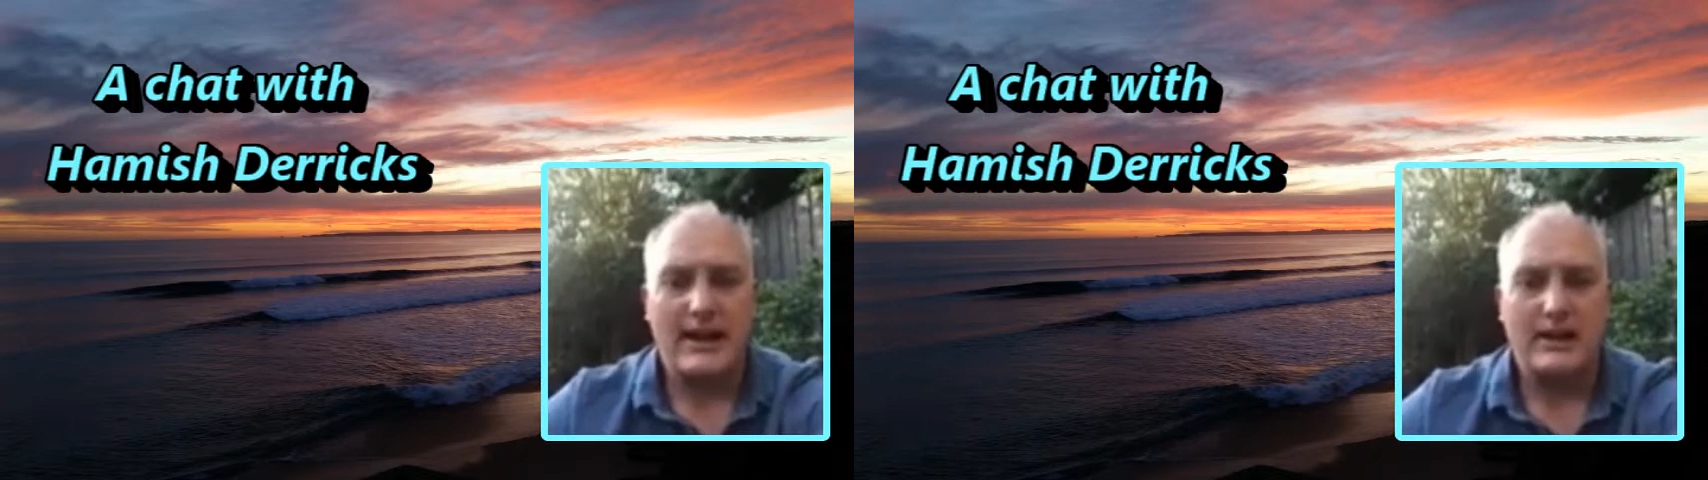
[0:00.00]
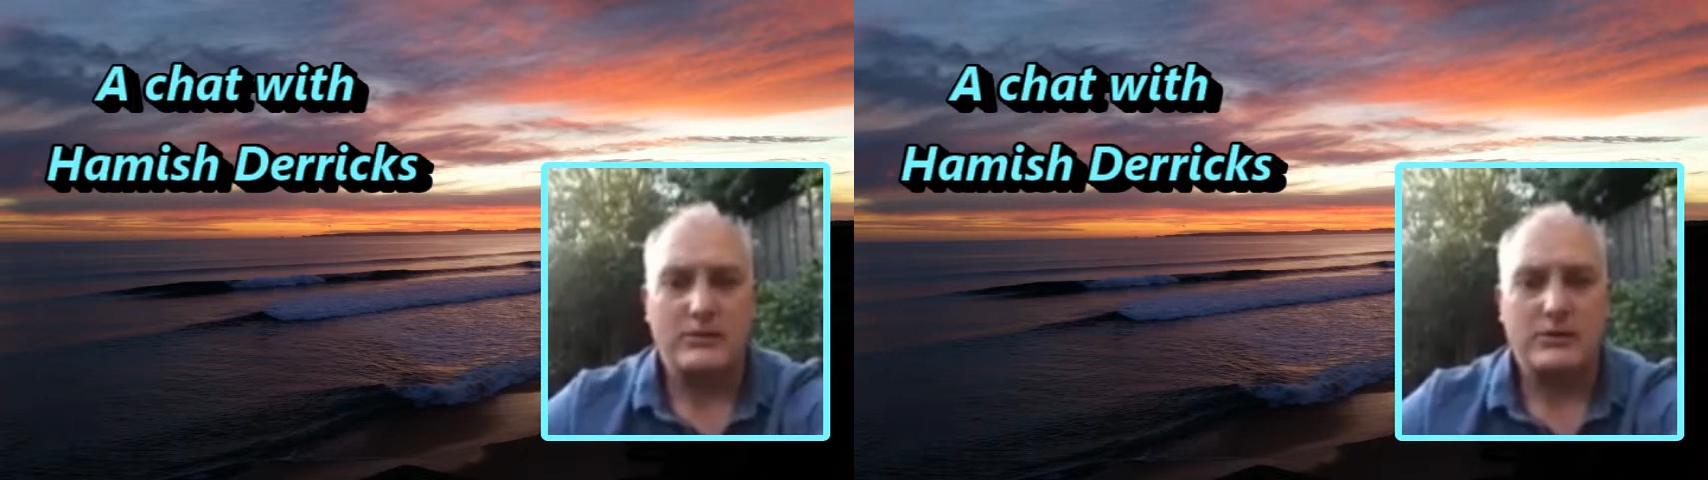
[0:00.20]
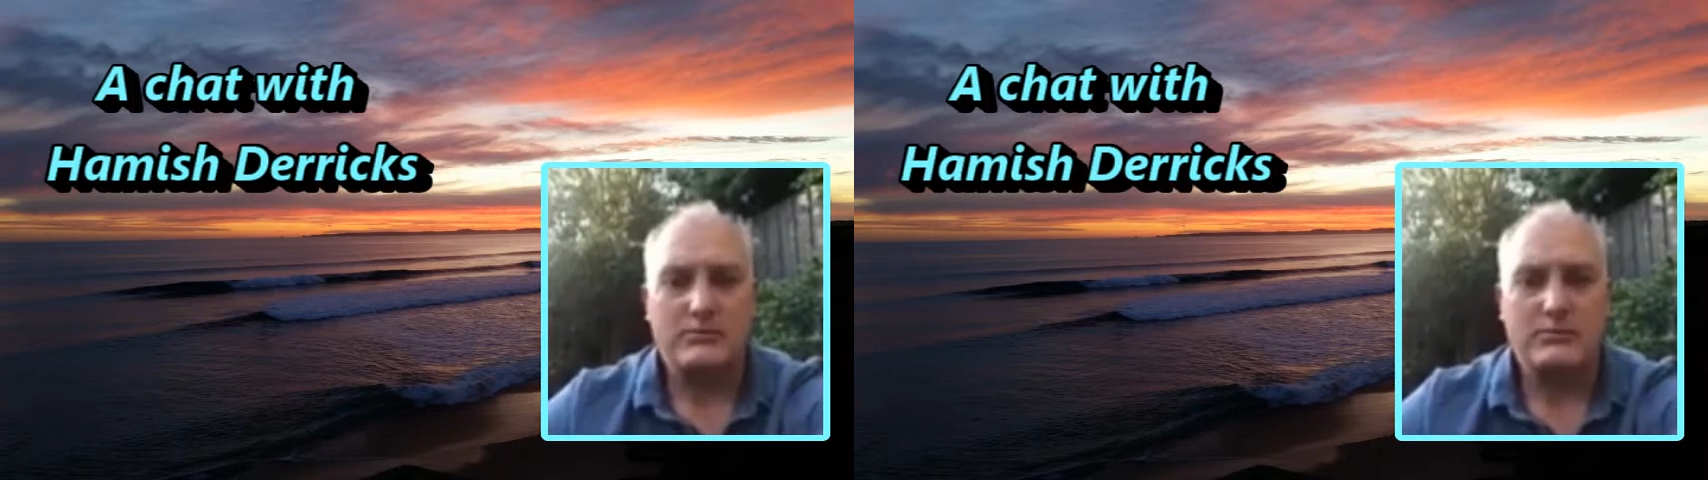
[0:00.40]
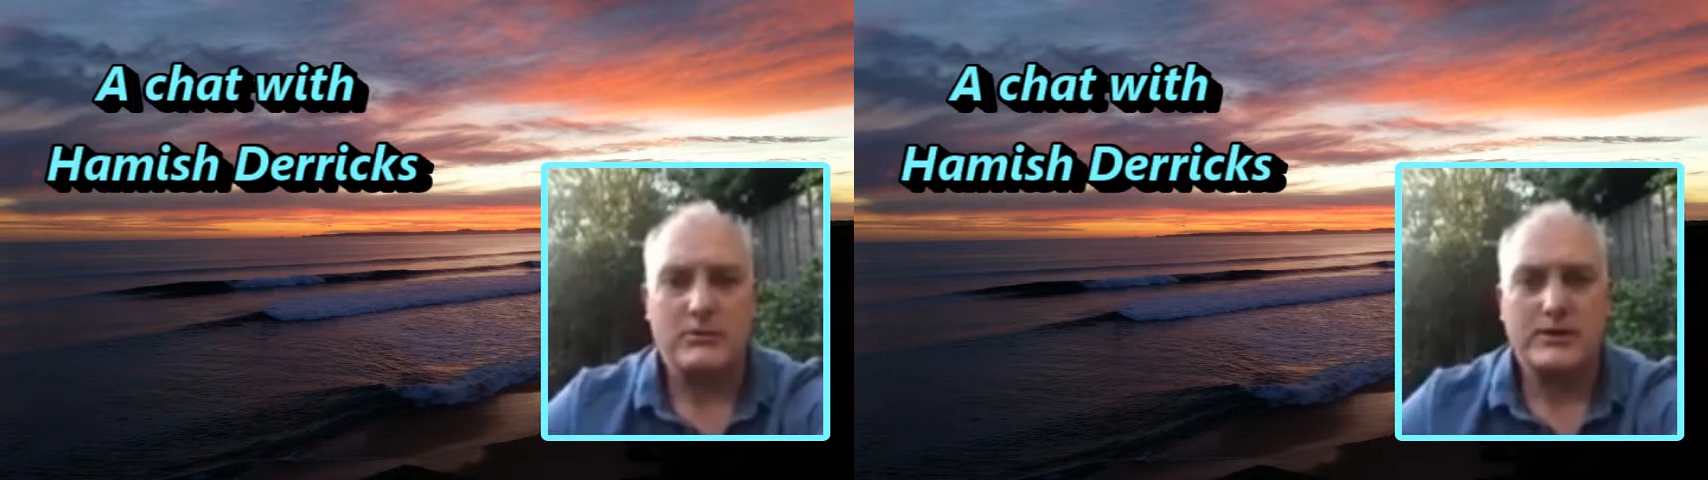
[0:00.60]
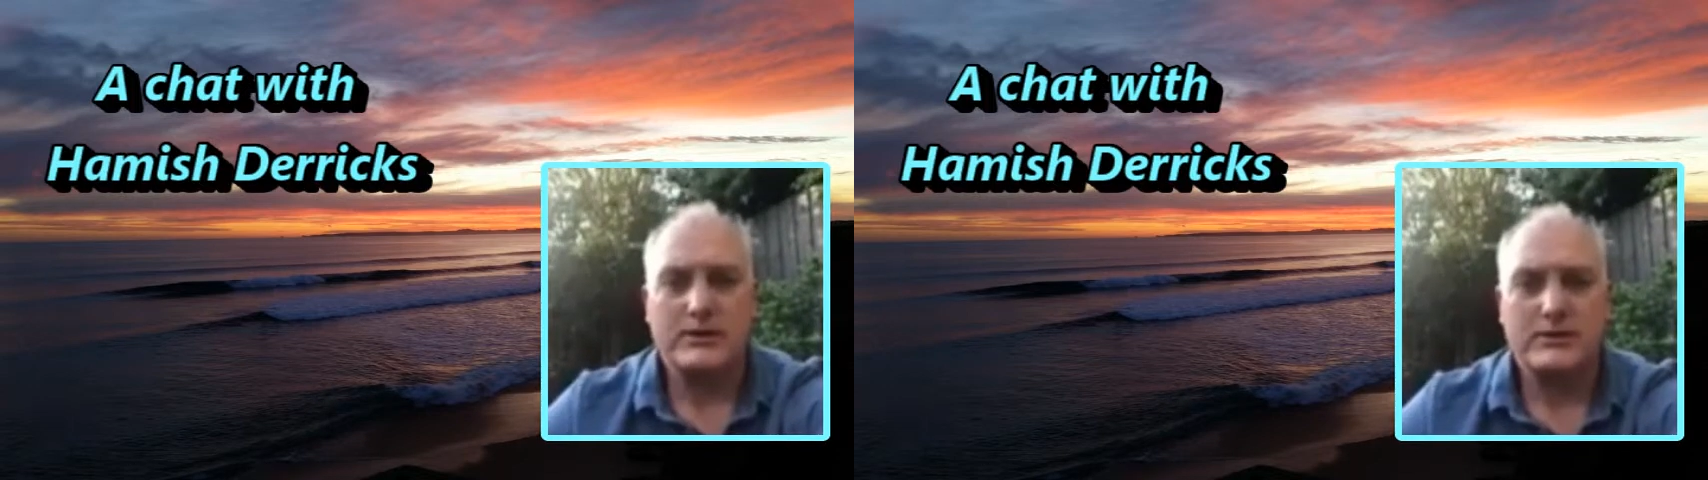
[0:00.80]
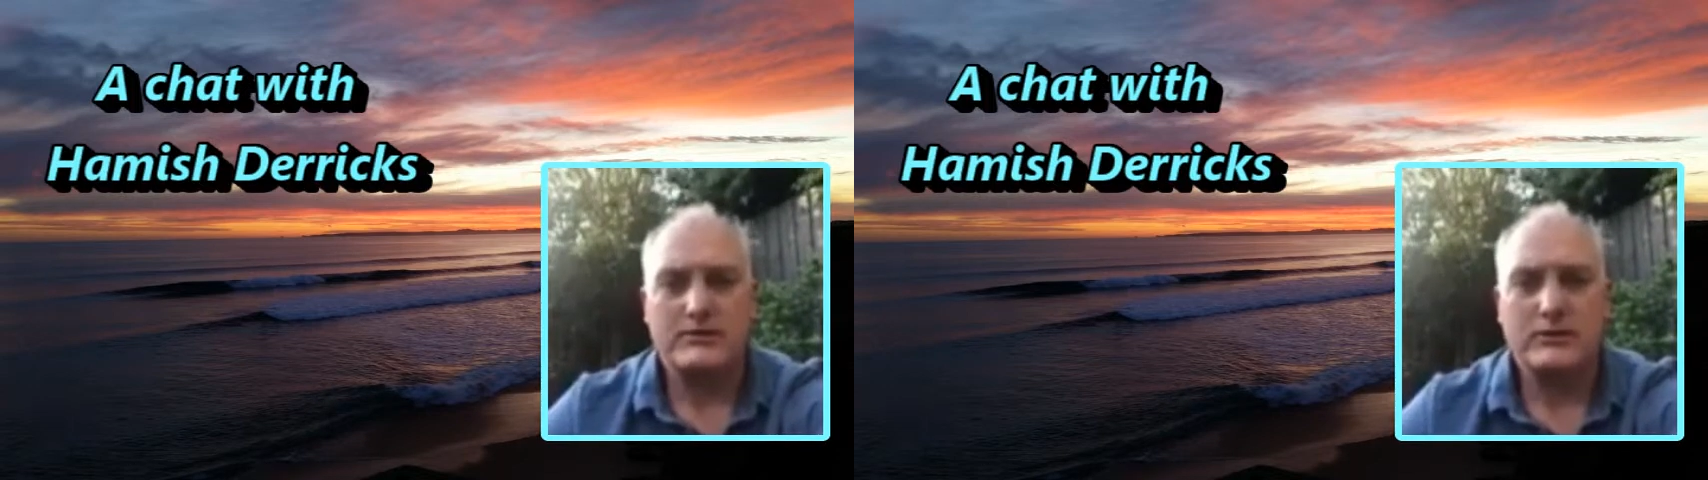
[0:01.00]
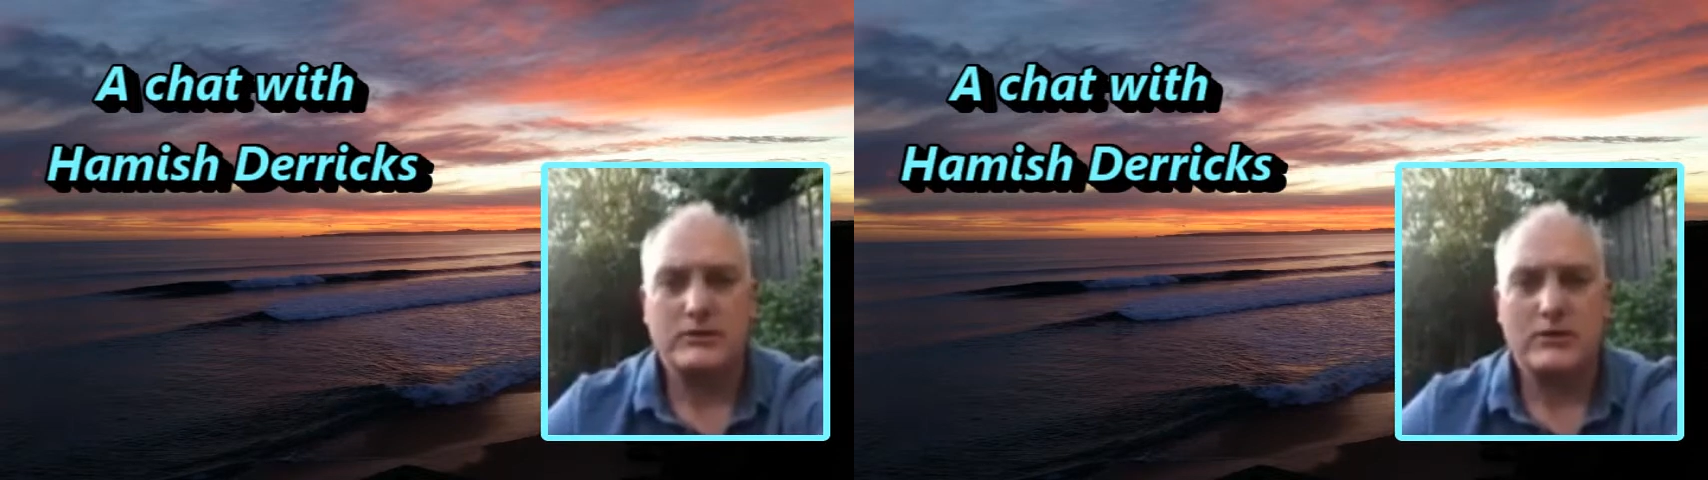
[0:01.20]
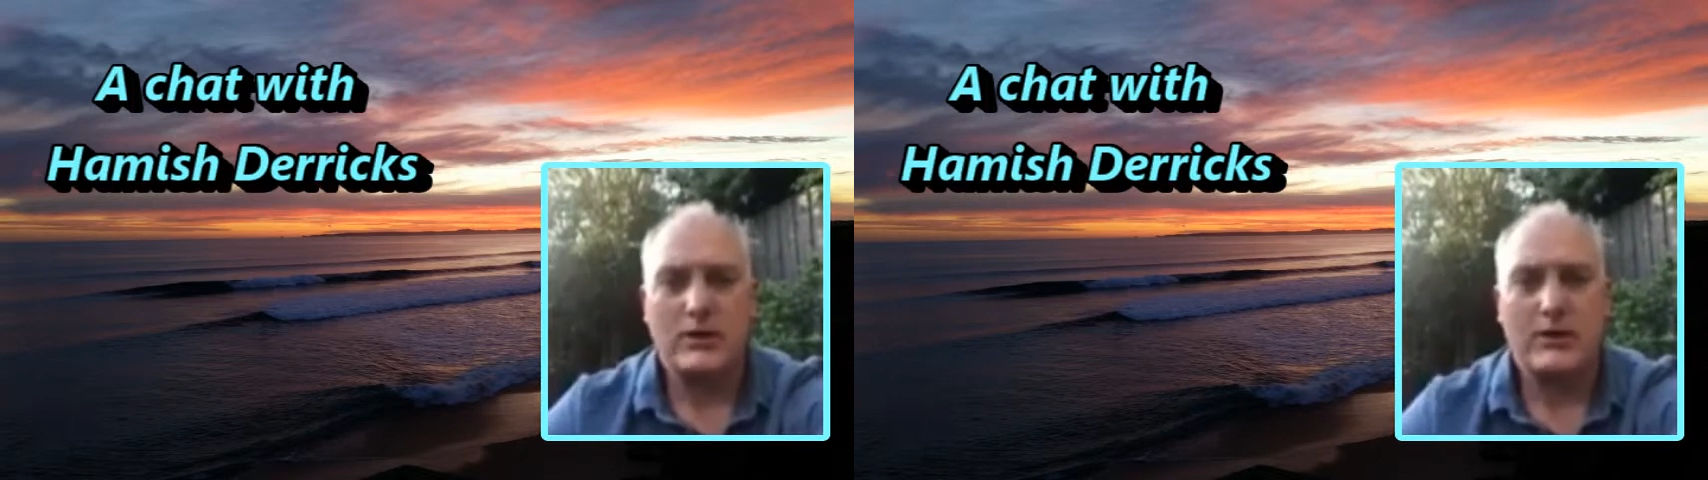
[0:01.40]
and was appointed
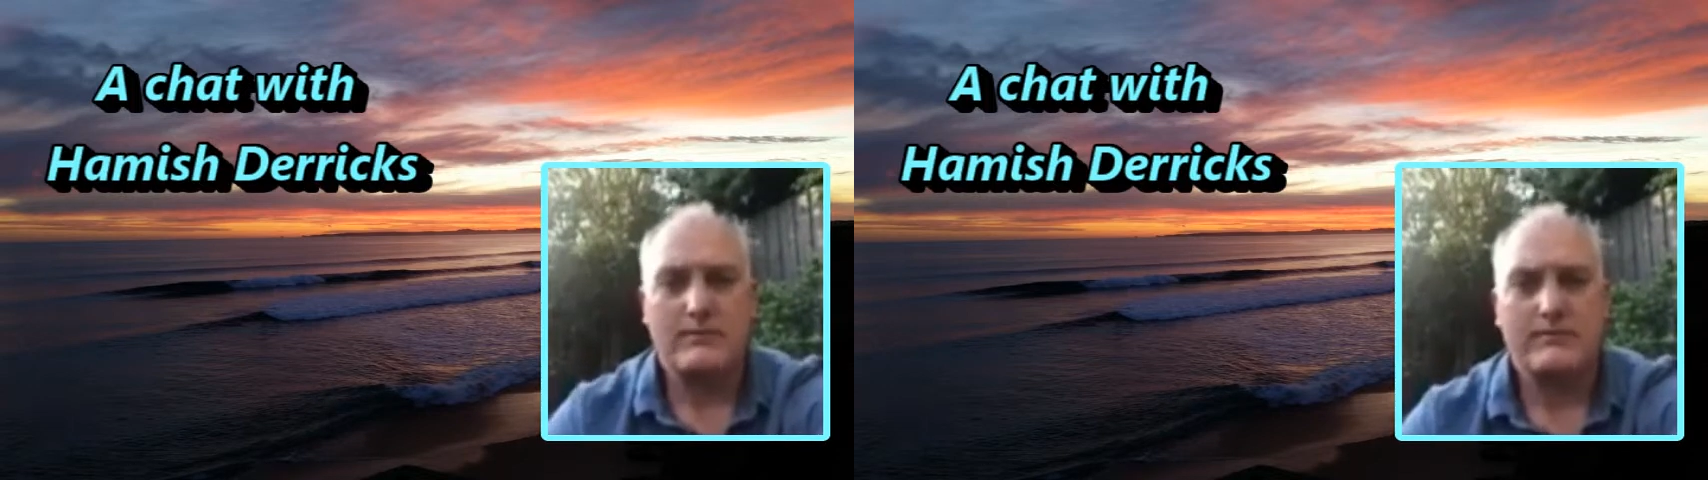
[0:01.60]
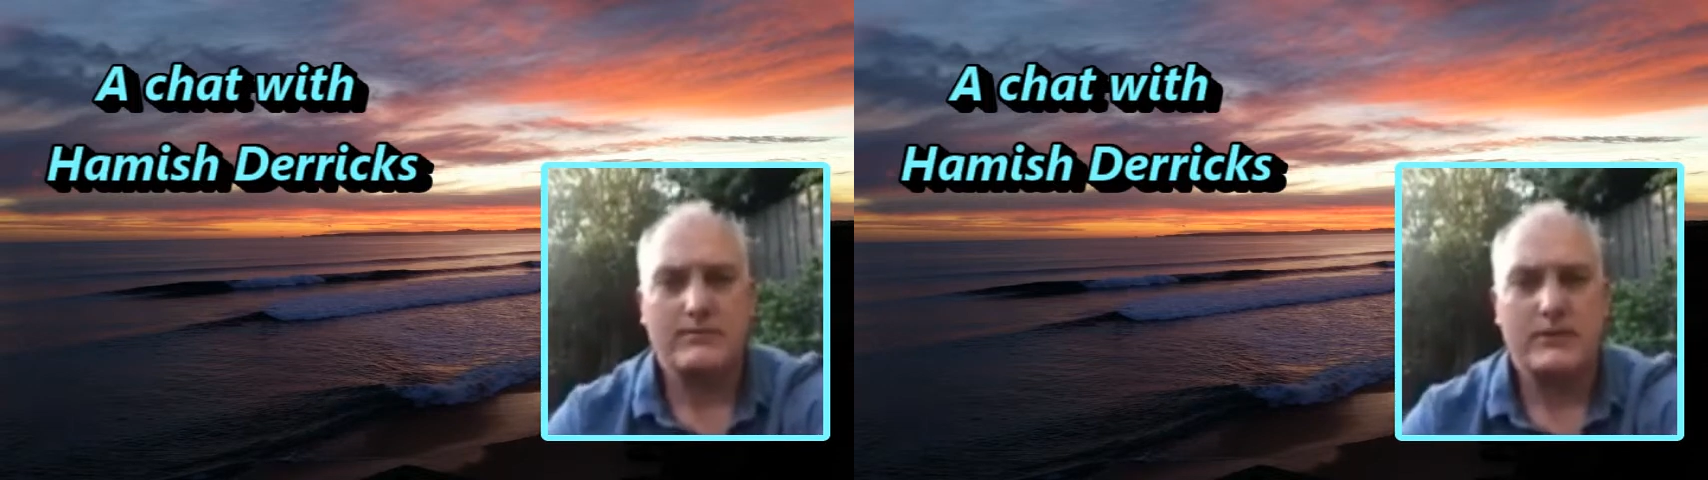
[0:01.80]
full-time